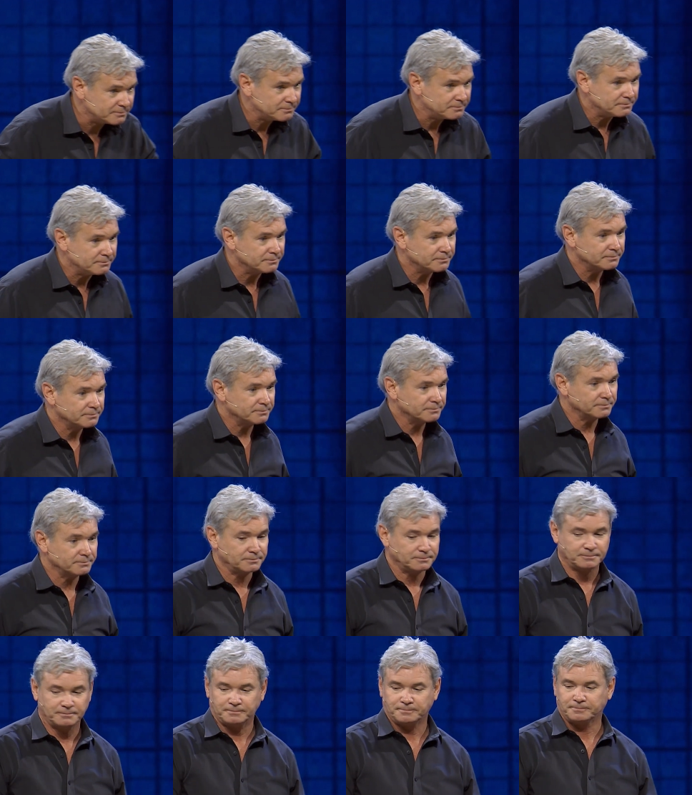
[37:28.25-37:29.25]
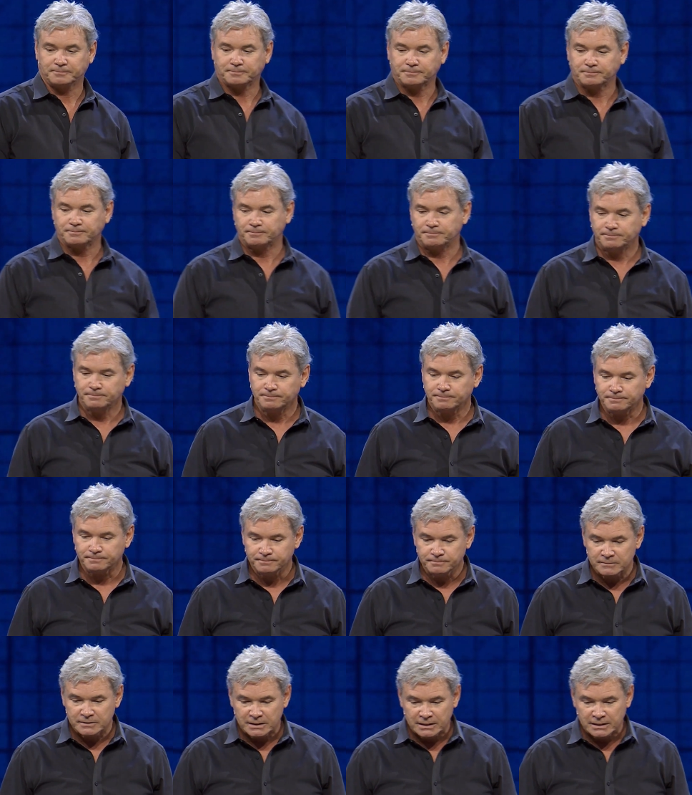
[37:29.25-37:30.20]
(no one is talking)